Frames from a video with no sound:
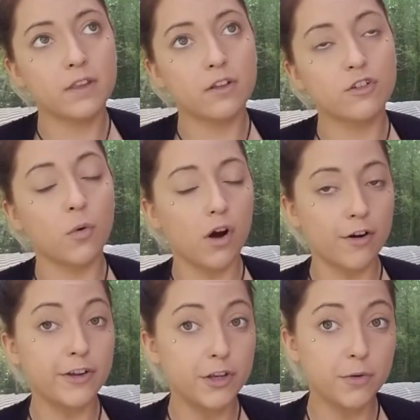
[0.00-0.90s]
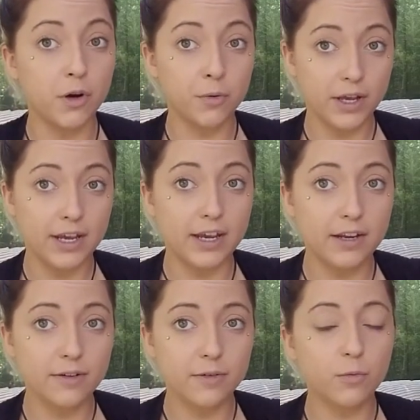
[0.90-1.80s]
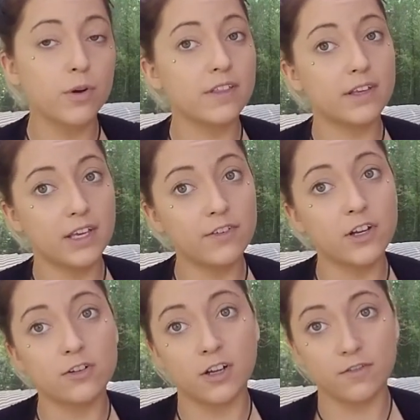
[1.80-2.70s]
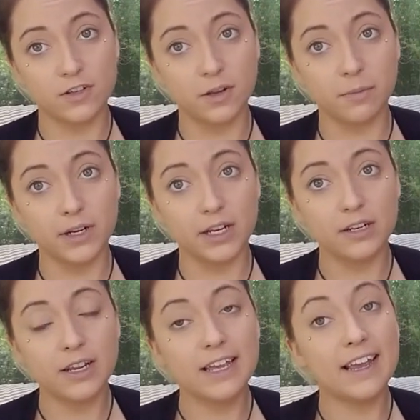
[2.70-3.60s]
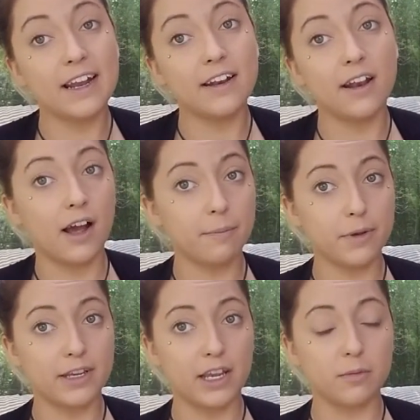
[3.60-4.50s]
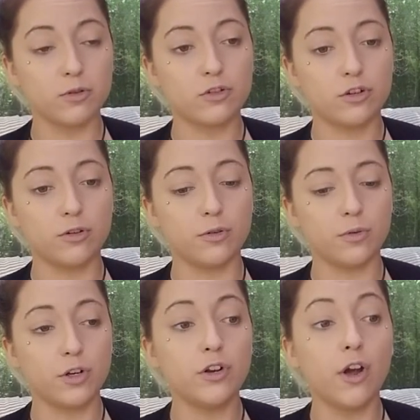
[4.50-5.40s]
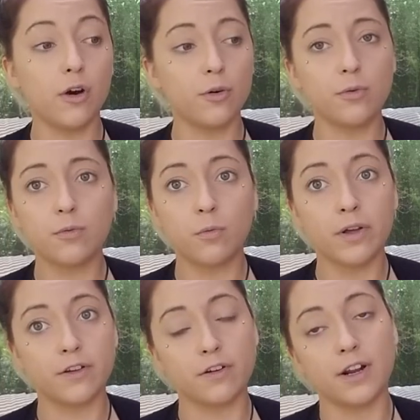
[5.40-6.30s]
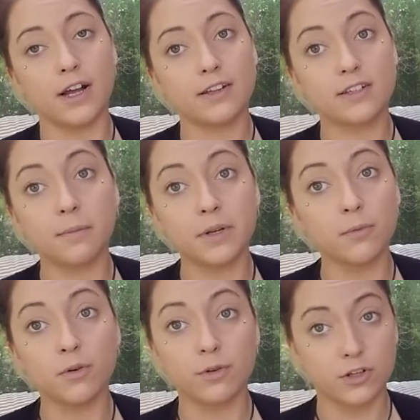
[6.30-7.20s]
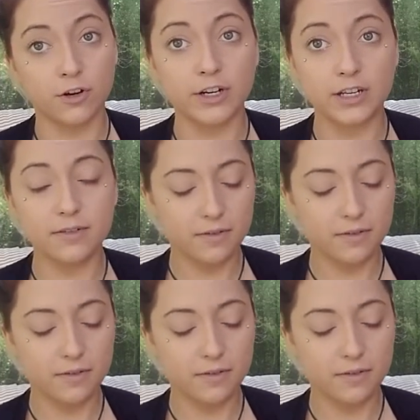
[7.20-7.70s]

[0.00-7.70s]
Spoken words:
So are you okay with giving yourself to somebody and not being able to know whether or not somebody will return it?